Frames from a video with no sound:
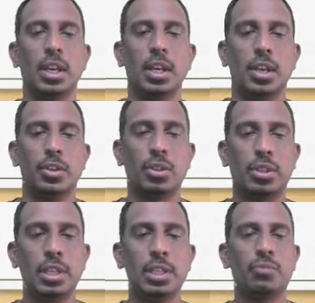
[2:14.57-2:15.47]
So
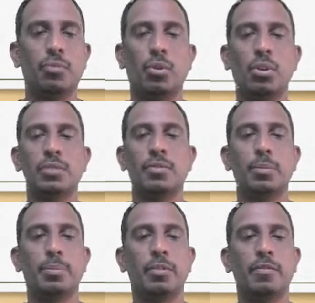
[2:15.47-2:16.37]
these valves will
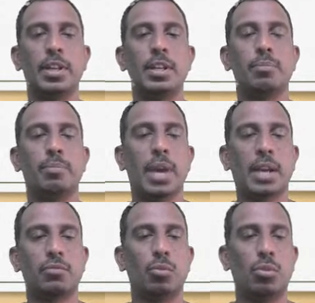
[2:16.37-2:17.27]
prevent
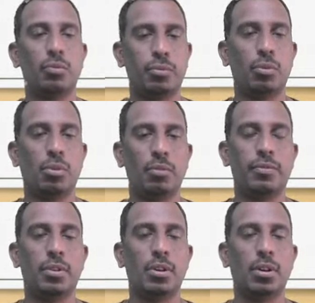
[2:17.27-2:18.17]
backward flow
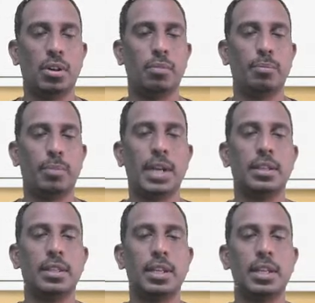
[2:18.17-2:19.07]
of
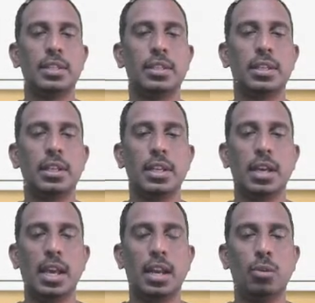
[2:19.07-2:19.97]
blood, that is, it
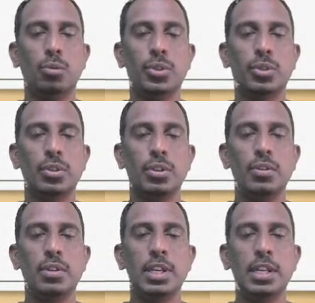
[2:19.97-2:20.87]
allows
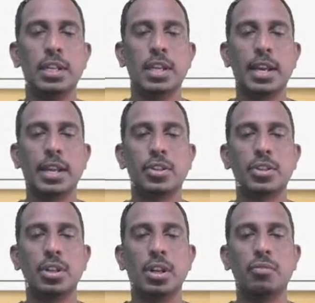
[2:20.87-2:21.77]

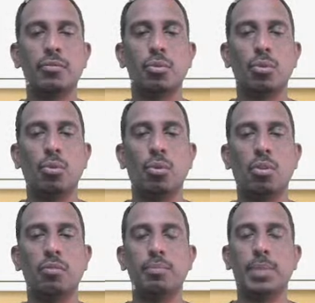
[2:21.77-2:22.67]
unidirectional flow
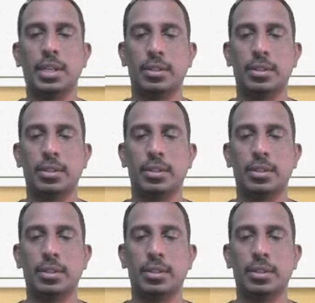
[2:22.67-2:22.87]
of blood,